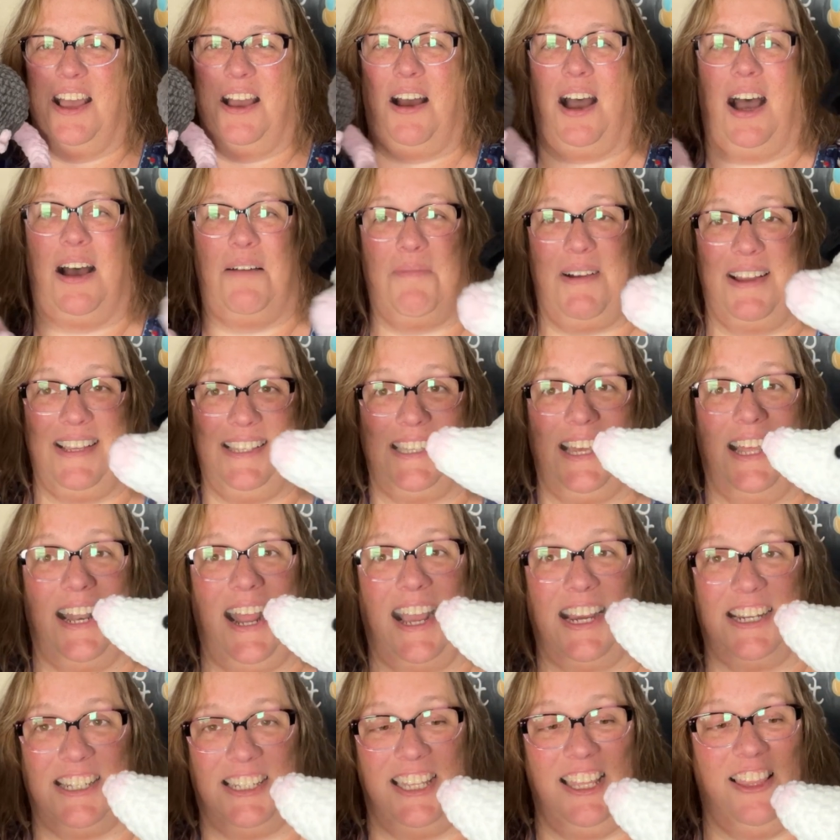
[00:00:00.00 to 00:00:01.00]
My son
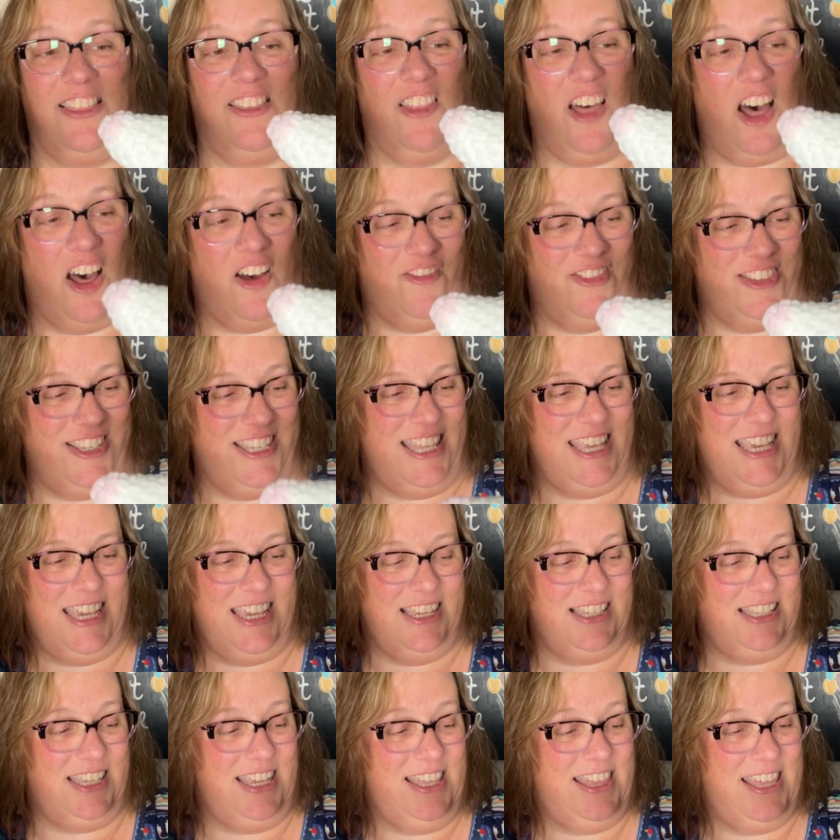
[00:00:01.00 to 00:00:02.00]
actually loves
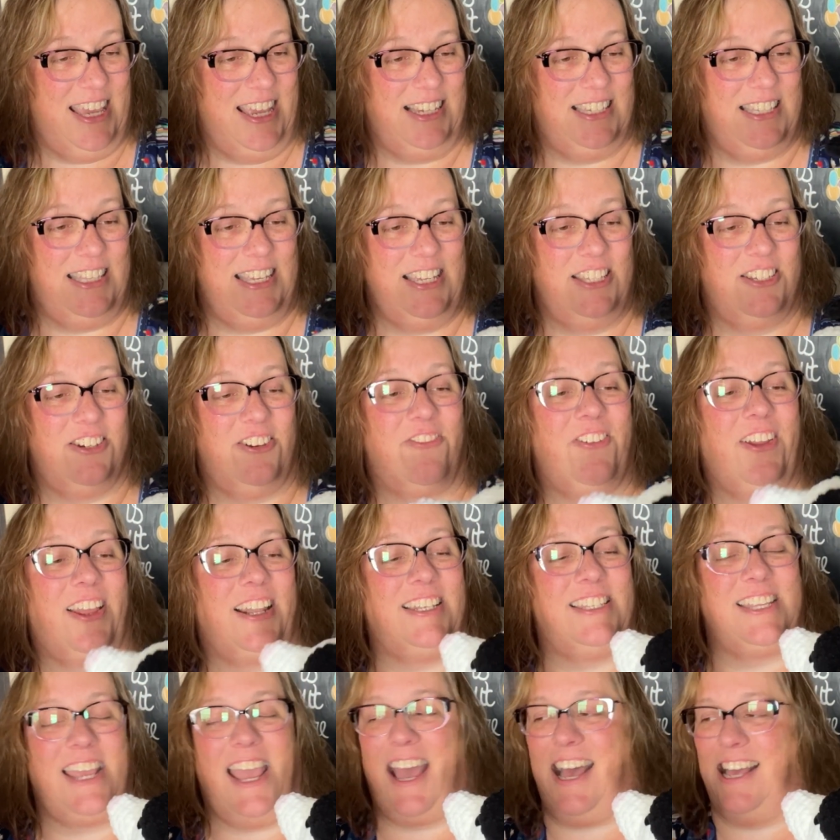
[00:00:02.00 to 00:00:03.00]
these. He thinks these are
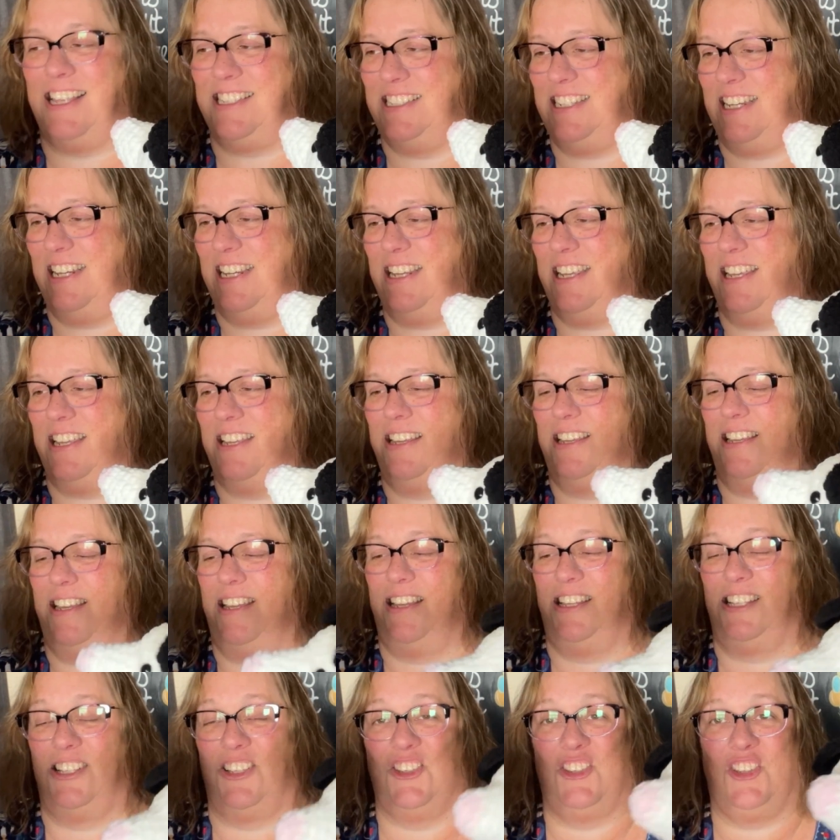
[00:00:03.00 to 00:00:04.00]
fantastic.
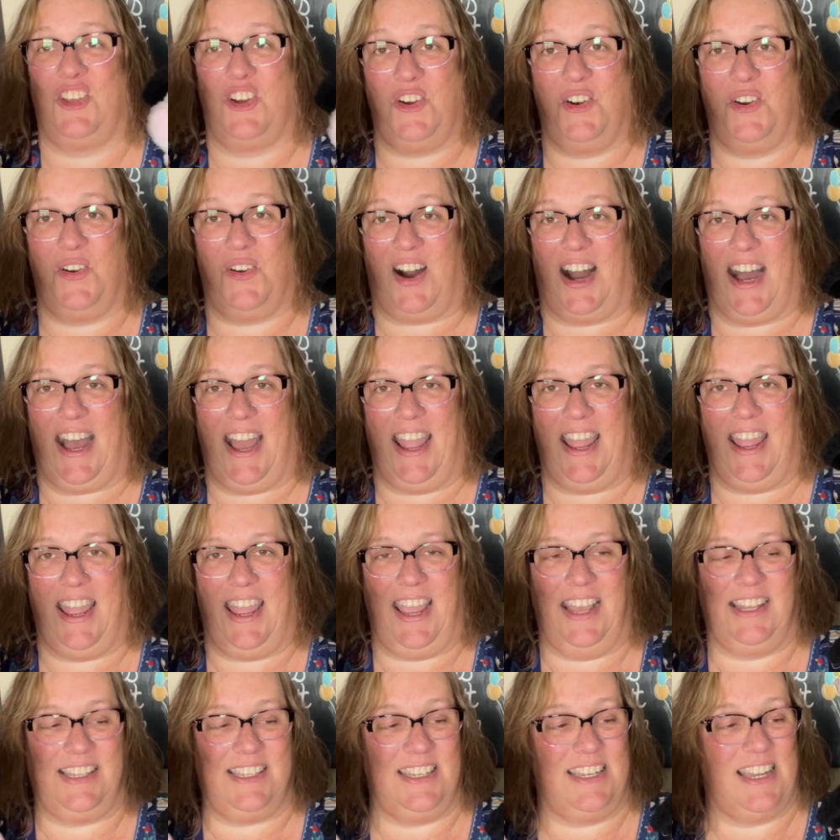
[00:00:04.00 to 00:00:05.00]
So do I.
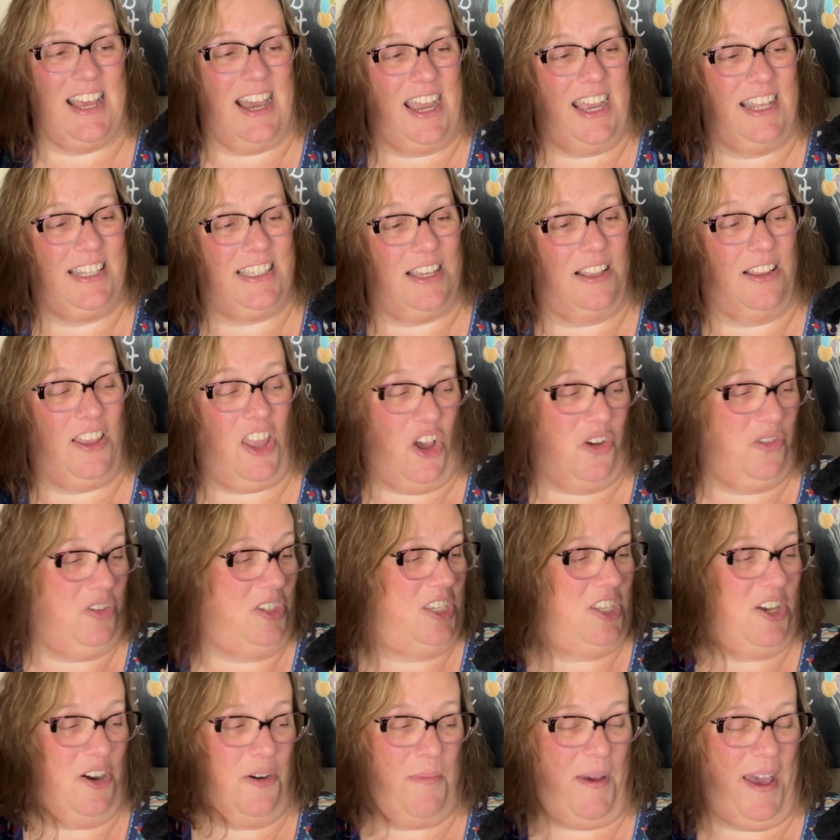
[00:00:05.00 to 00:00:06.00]
It's a low
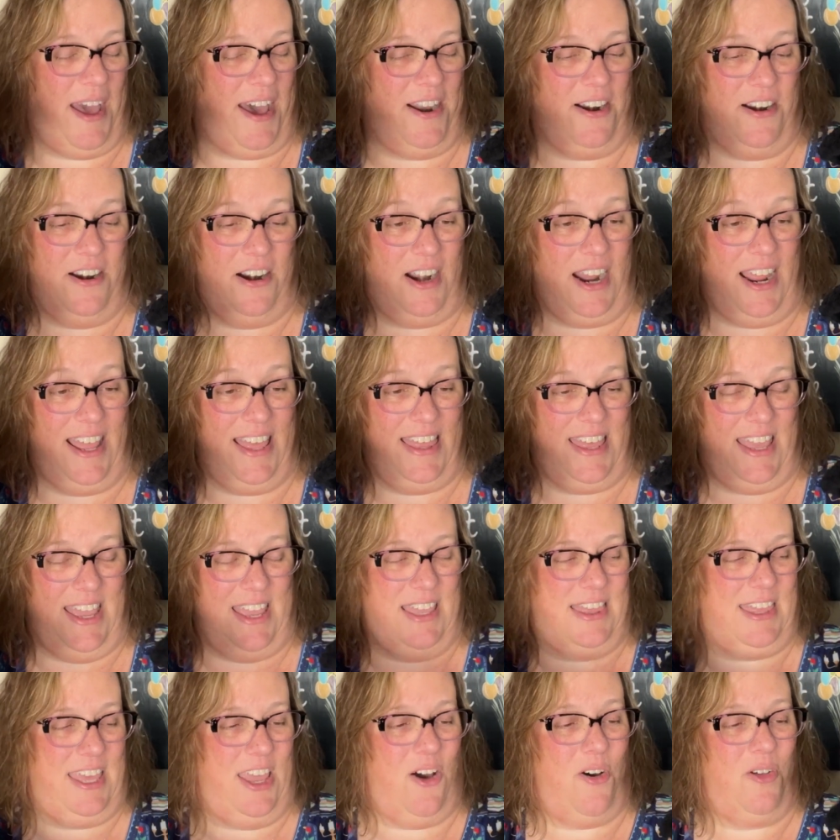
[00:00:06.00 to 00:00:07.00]
sew pattern, I
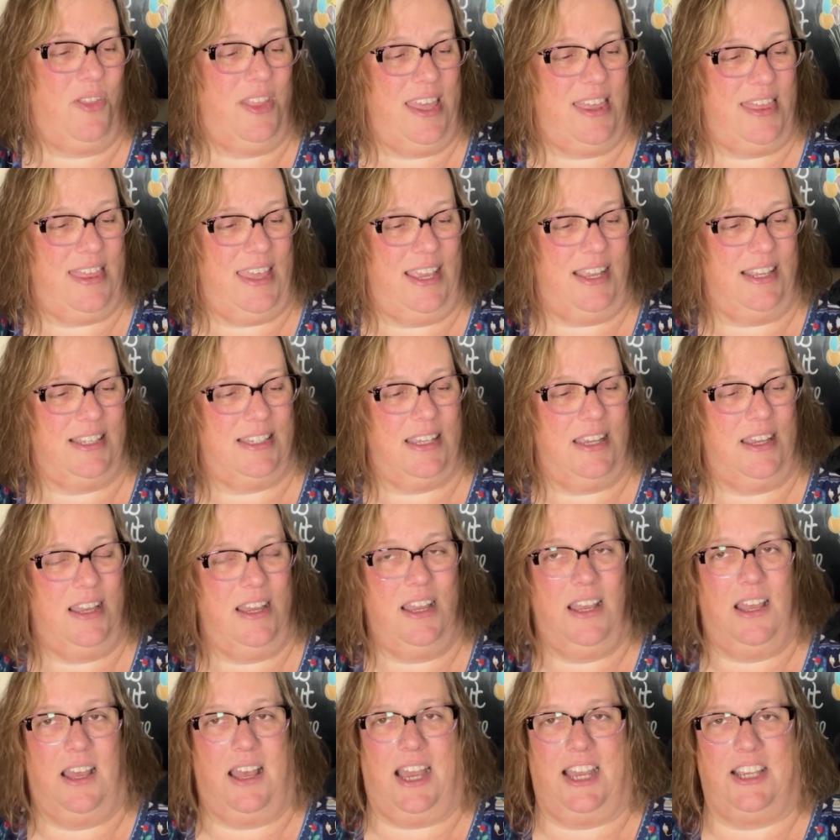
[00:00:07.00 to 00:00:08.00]
think. The only things
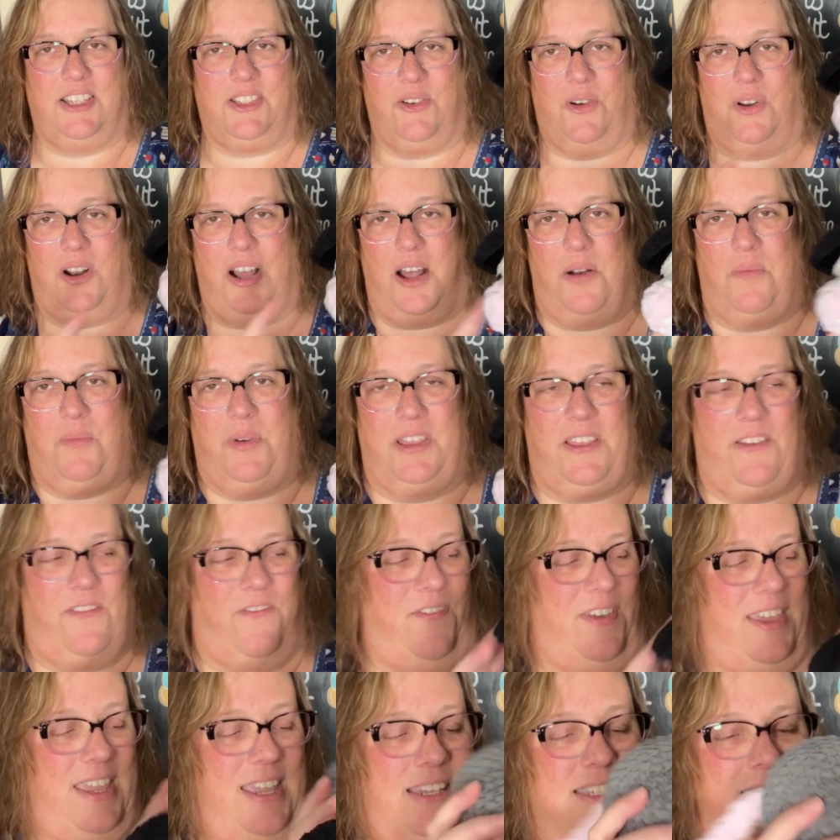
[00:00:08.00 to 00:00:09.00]
I sewed on were the
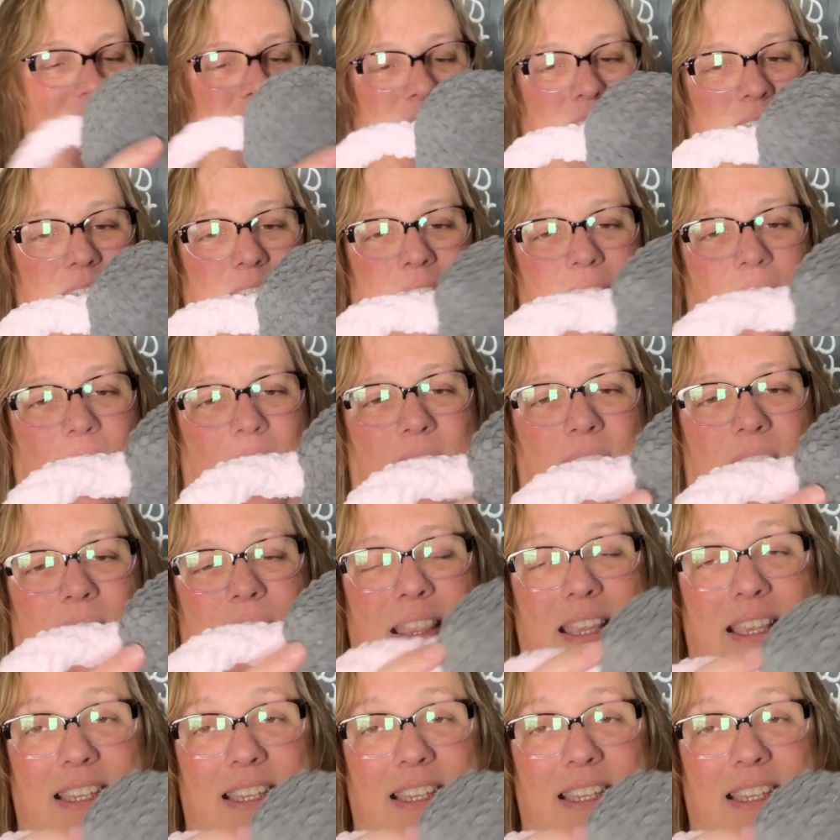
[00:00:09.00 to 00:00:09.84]
feet and the